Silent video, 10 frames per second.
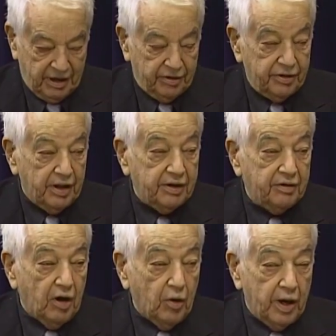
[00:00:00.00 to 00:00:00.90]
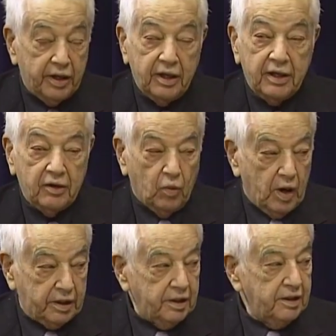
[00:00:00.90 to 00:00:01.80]
other than knowing
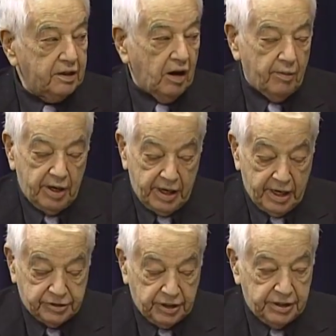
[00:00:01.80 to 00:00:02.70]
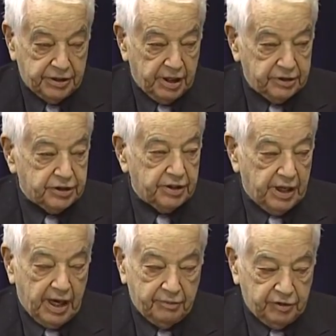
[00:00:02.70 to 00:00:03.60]
what carbon dioxide does in
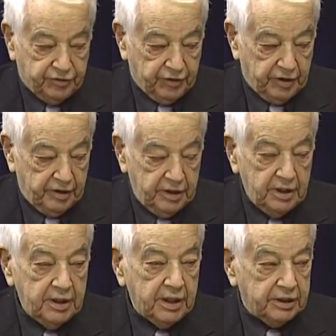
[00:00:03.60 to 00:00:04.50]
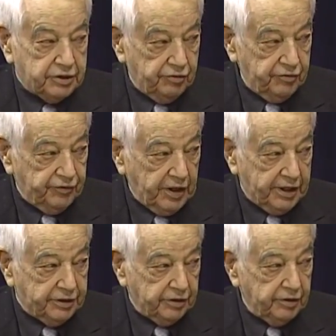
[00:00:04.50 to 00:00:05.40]
the atmosphere. It's a
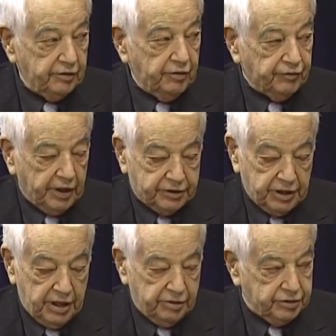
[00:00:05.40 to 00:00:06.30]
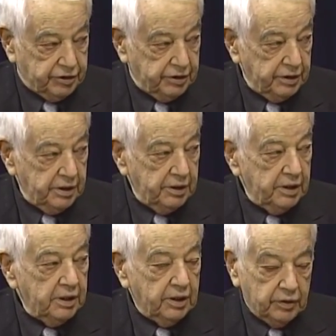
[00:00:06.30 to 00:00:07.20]
reflector, it reflects energy.
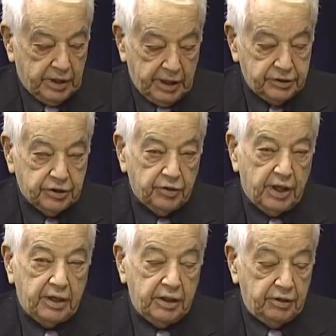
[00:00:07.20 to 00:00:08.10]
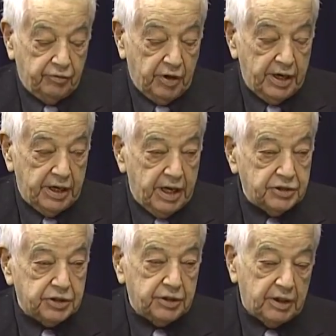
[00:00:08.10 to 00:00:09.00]
Okay, so that in the
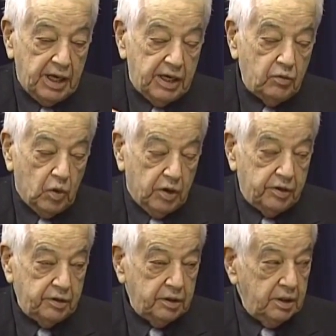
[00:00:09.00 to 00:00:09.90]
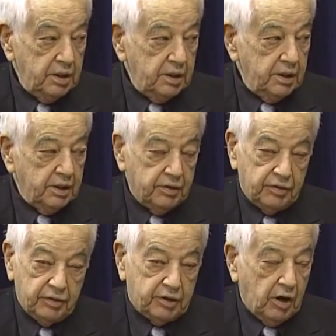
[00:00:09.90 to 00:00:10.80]
radiation inward,
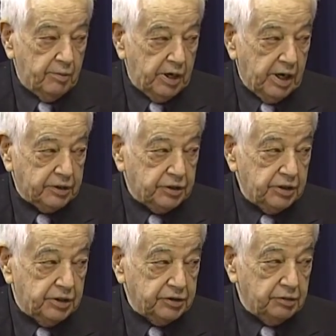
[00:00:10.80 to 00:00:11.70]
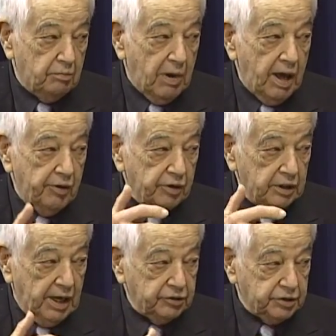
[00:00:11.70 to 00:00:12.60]
carbon dioxide doesn't matter,
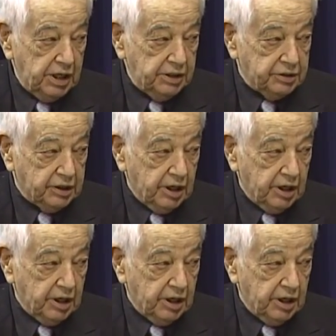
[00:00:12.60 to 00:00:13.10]
allows heat to